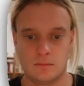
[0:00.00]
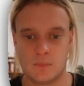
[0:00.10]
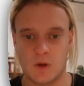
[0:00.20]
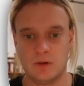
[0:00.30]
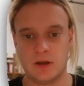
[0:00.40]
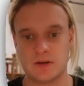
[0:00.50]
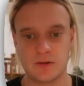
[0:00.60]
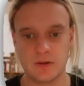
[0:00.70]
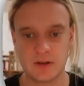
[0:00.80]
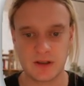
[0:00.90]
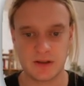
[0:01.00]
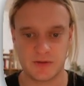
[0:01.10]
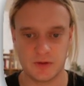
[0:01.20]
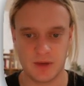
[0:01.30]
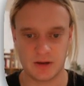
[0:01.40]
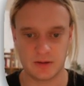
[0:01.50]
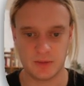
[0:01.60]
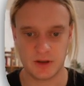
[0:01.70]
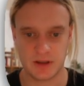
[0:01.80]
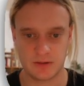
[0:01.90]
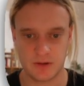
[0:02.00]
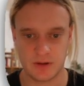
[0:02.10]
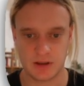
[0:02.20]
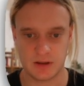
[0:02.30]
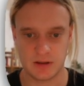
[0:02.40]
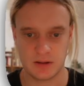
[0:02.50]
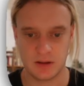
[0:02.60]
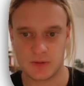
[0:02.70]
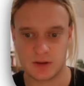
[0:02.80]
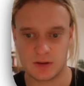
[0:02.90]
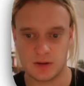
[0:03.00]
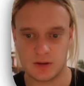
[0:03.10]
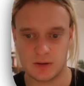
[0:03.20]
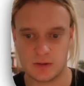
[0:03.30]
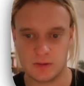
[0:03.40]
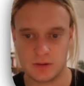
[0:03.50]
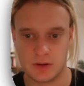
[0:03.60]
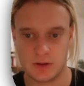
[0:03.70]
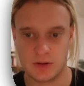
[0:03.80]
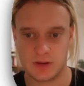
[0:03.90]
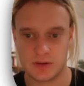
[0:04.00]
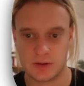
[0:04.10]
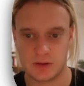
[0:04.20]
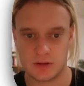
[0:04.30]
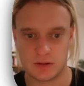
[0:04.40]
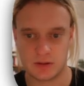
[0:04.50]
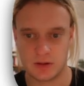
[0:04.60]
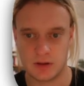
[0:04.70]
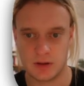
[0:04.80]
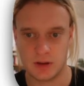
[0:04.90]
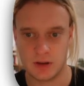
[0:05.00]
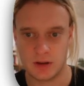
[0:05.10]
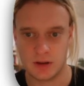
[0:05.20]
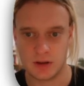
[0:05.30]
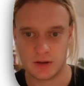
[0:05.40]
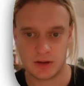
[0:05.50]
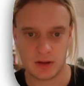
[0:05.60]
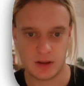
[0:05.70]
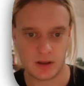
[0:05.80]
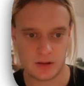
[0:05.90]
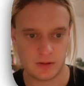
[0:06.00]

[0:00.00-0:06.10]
Okay, so it looks like it's formatting the markdown correctly. So these are all good now.